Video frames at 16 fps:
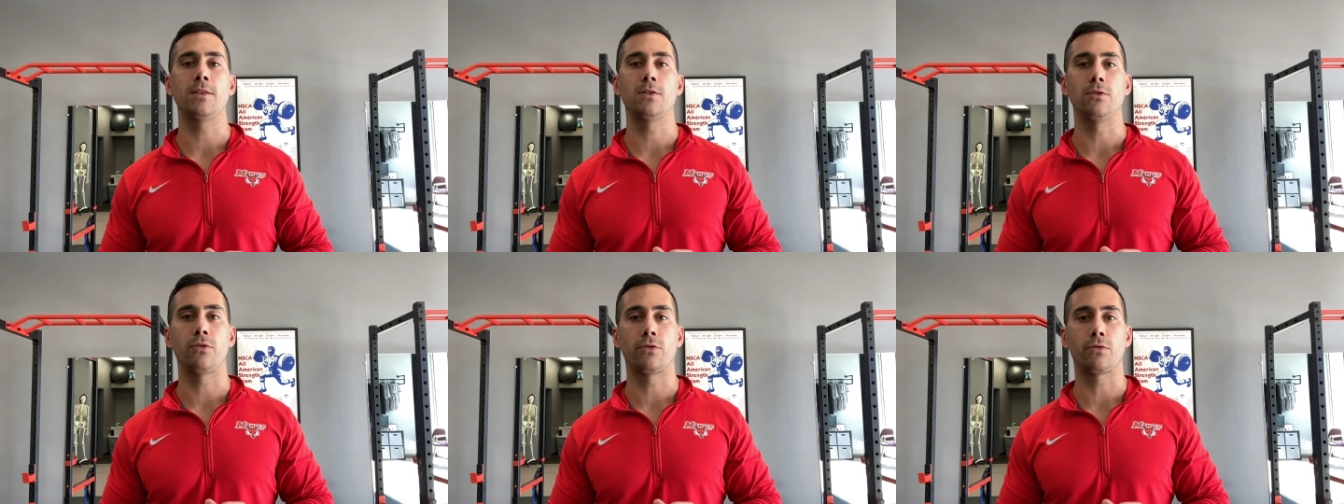
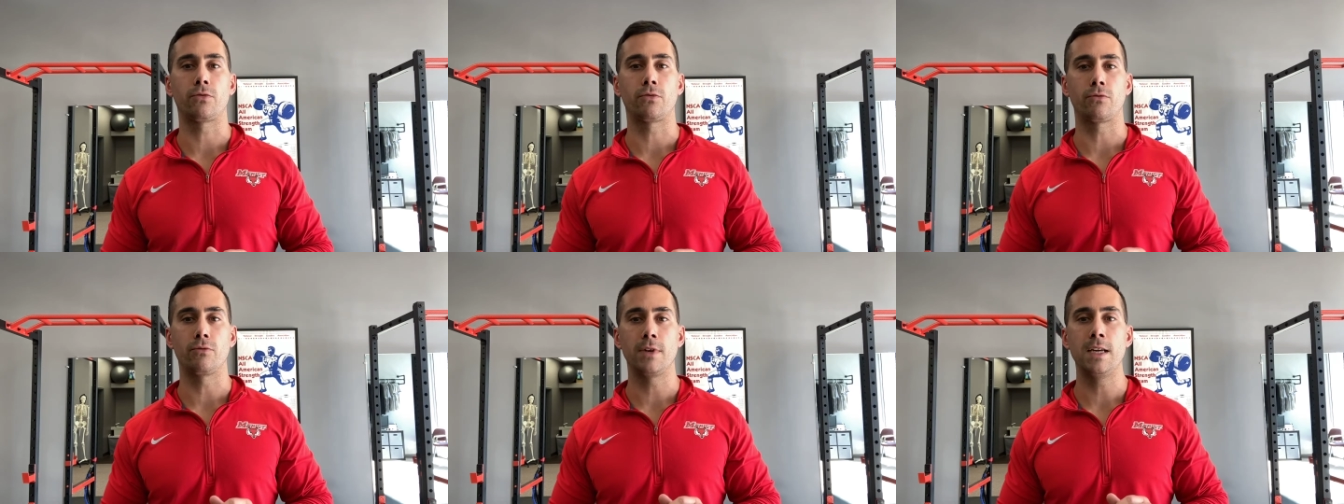So
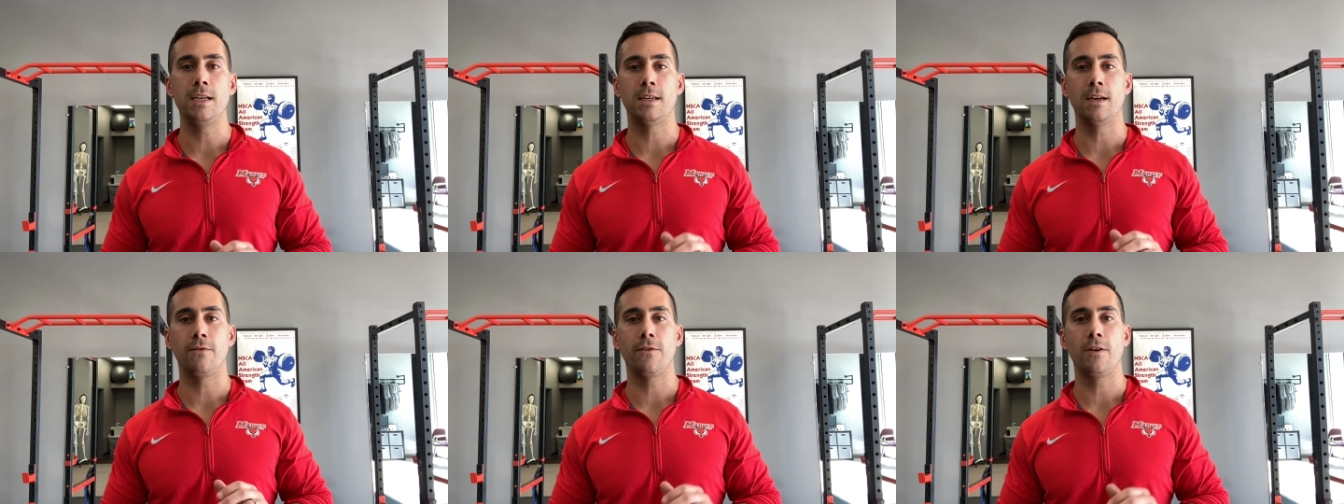three
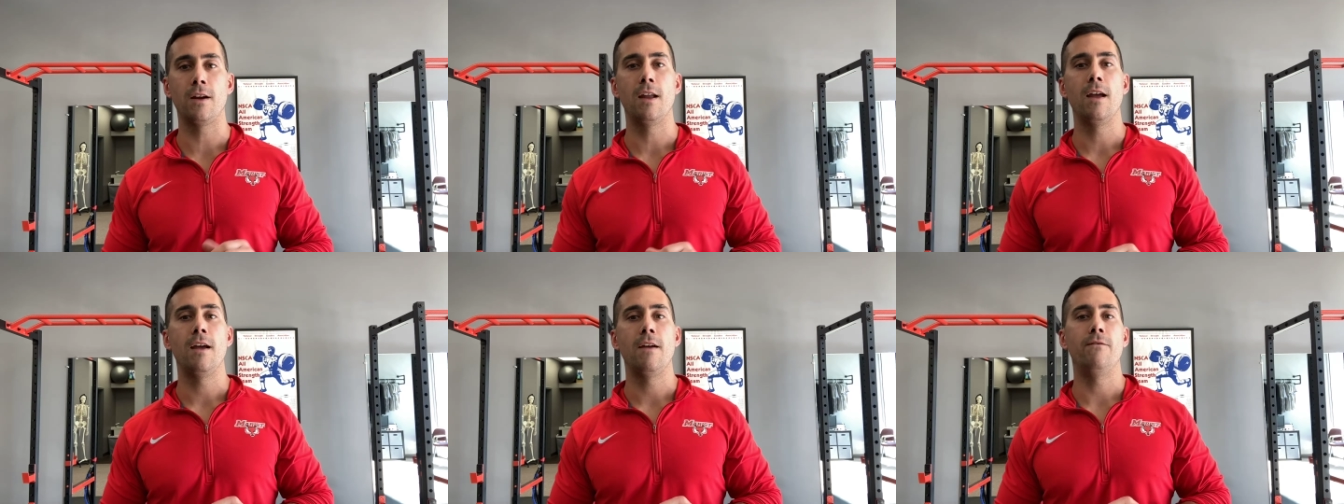
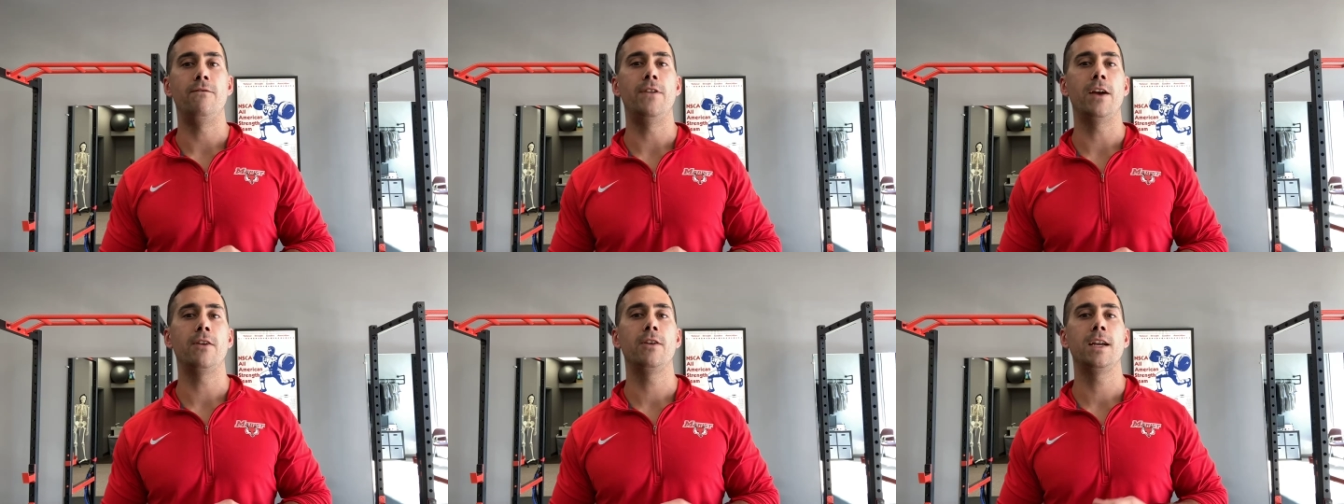different
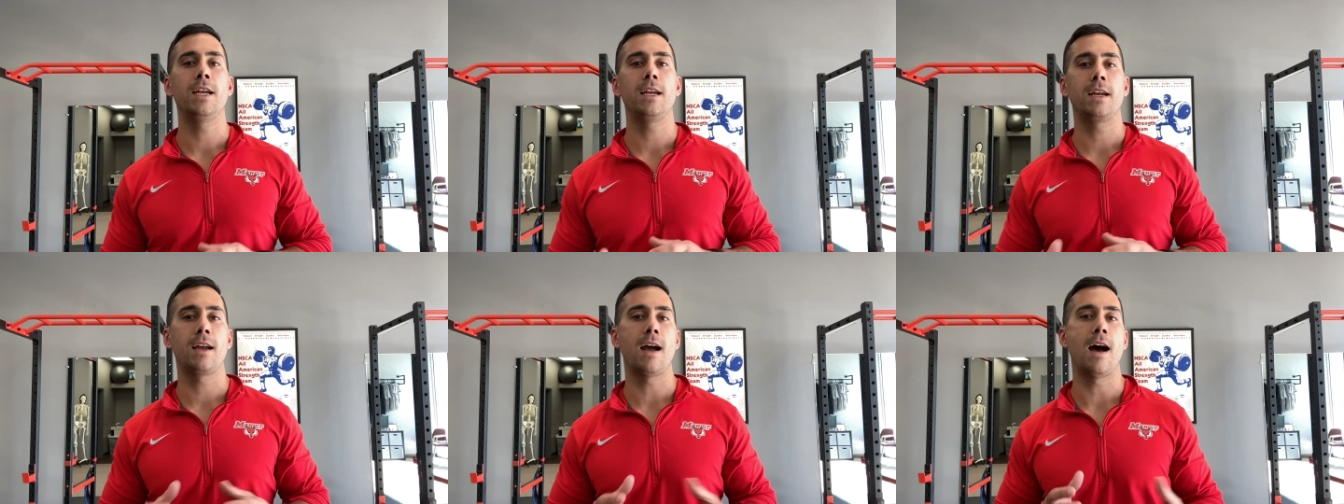
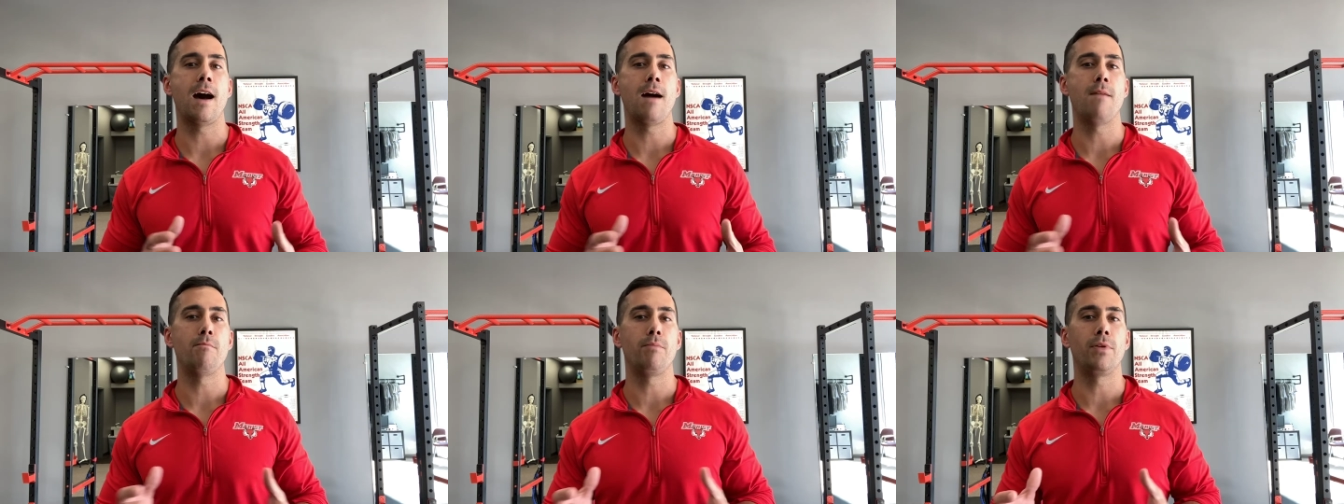very
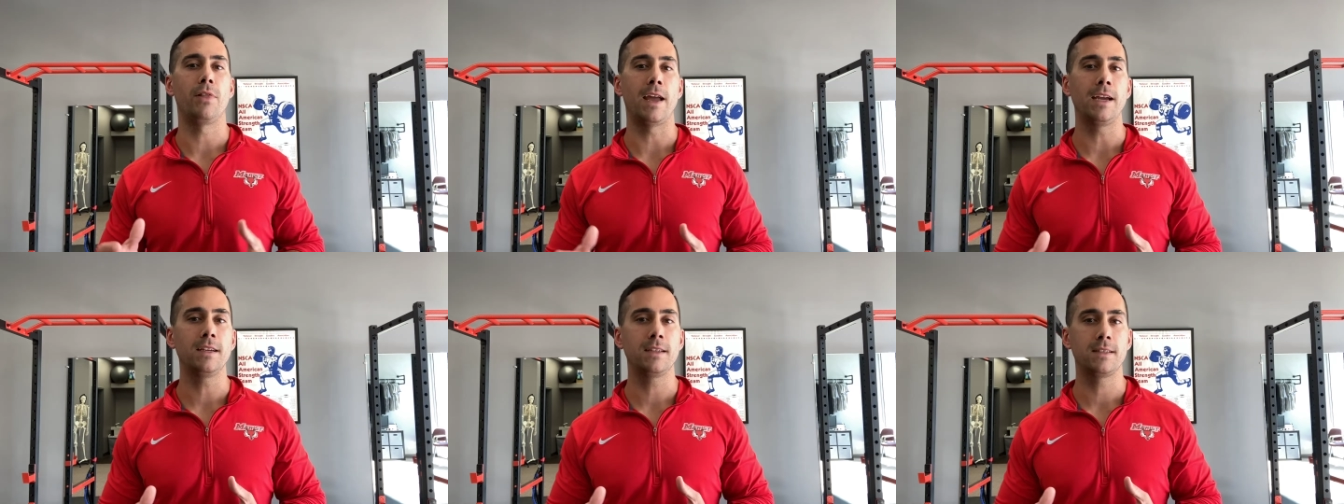
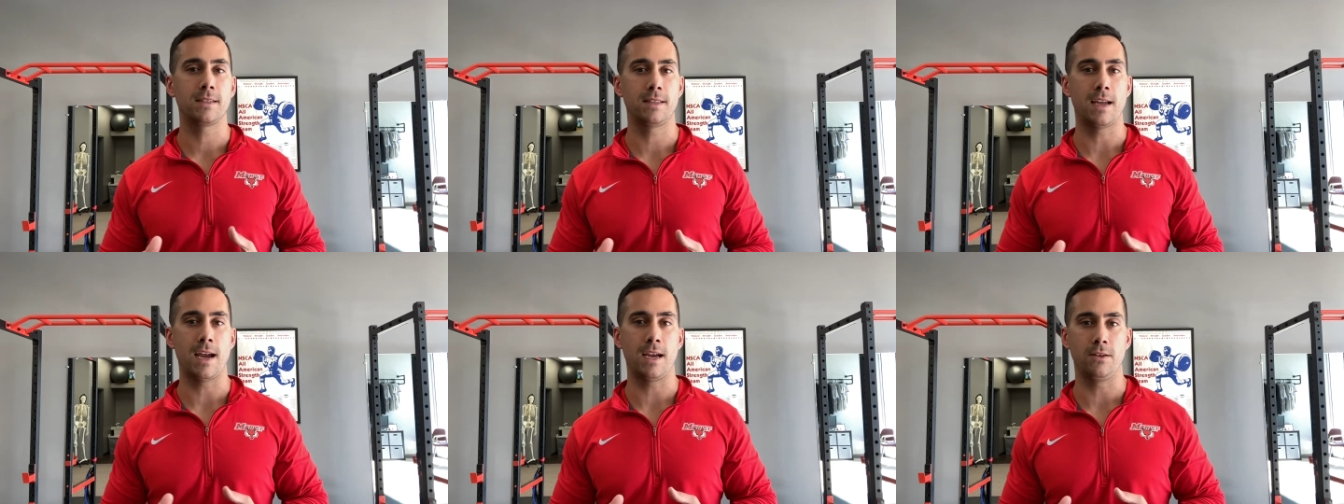complex
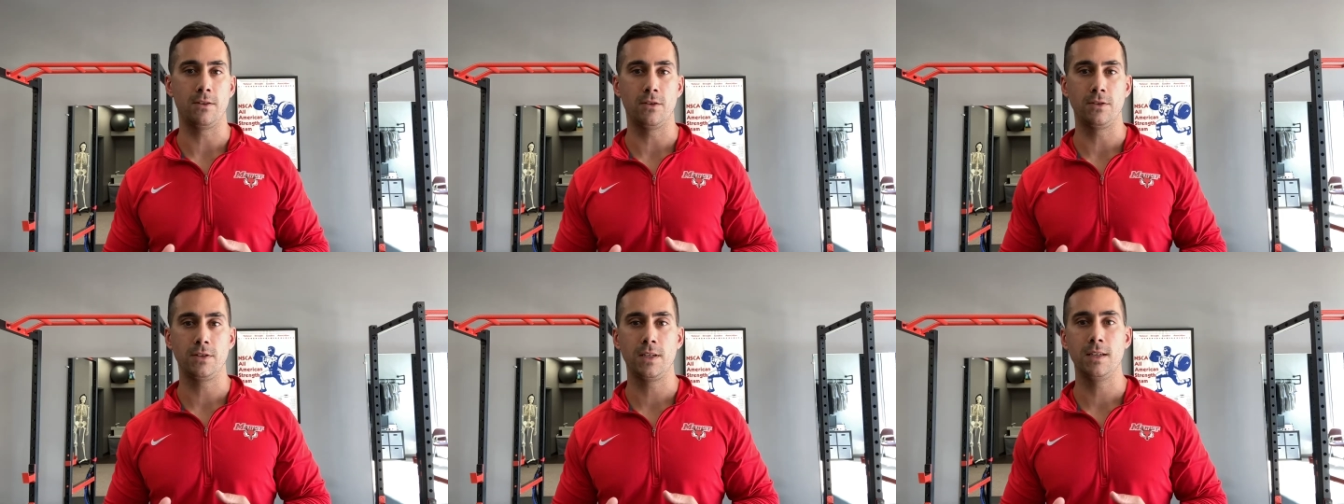
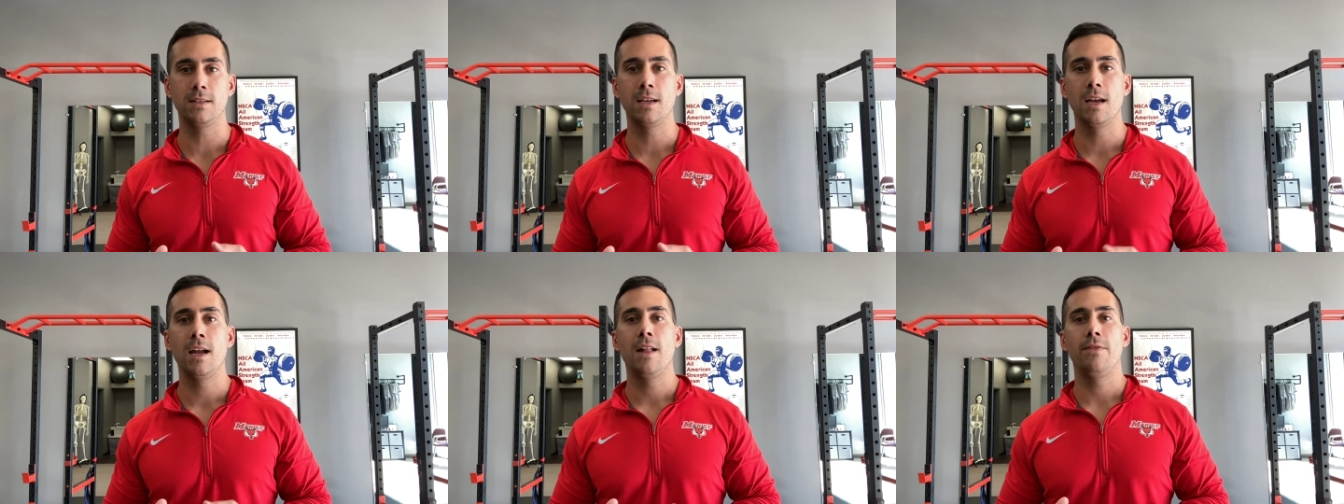
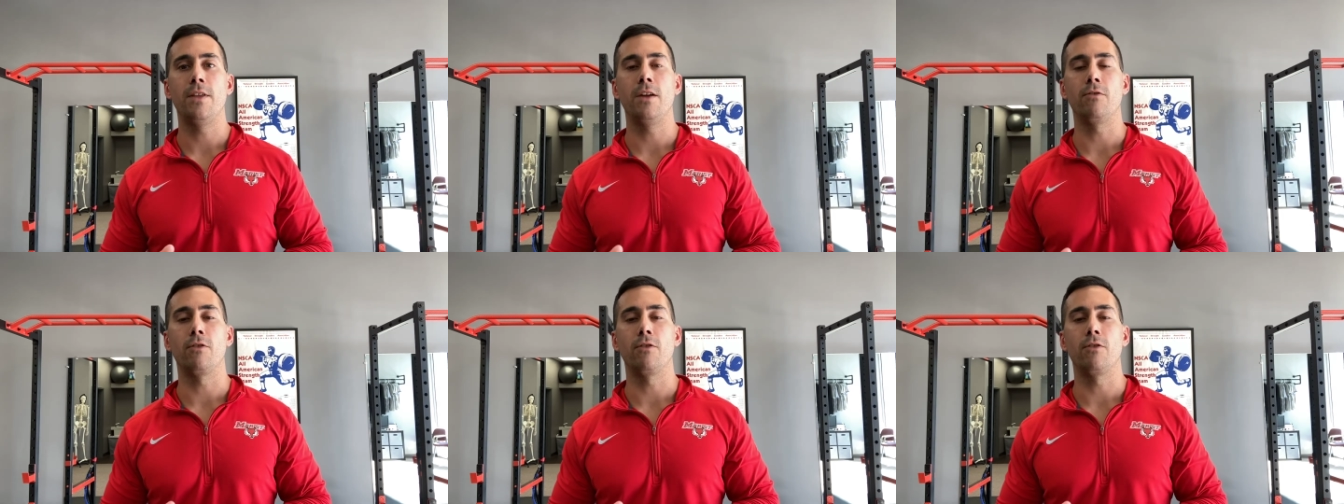diagnoses that